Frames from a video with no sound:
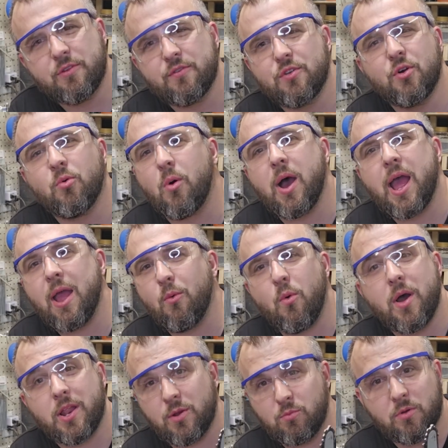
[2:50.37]
even know why I
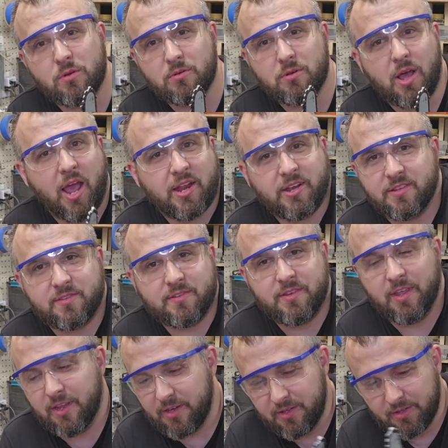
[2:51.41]
wanted one. I just
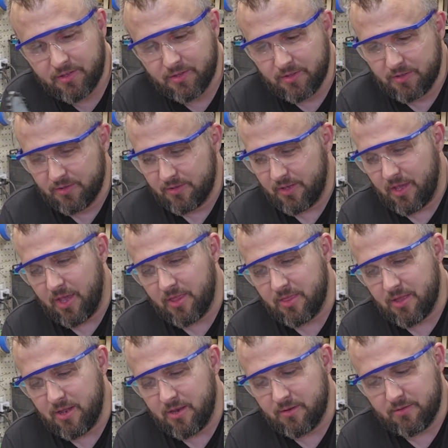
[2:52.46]
did. And
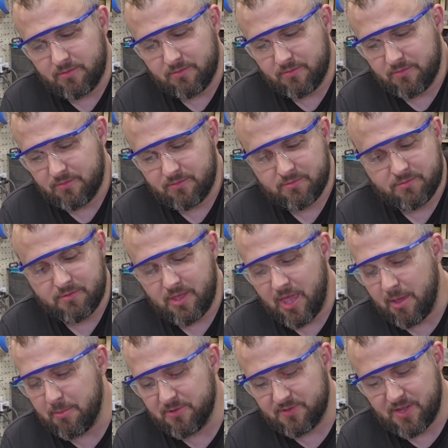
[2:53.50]
then
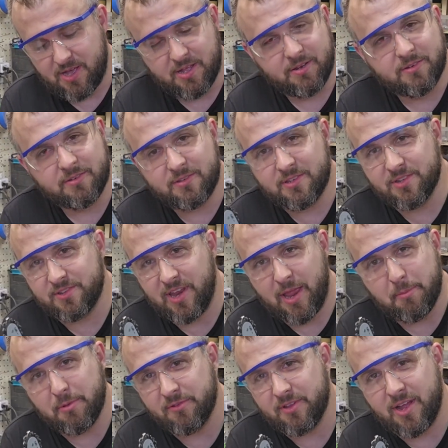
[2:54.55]
Amazon just
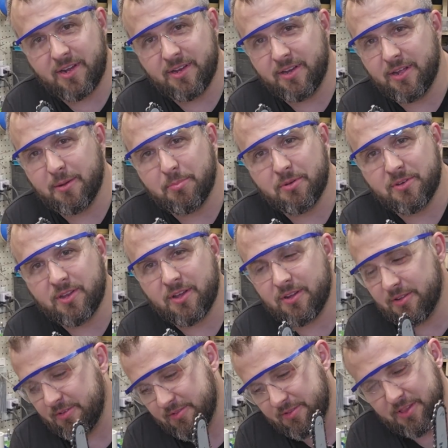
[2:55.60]
Amazoned it up
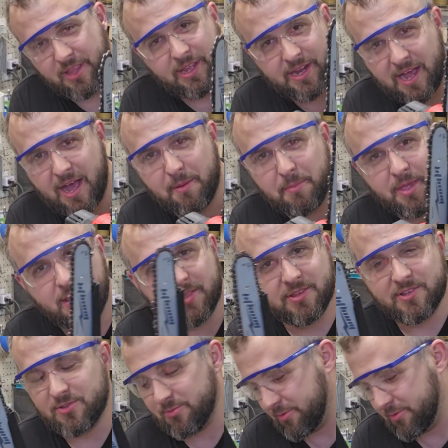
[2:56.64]
until they got me on this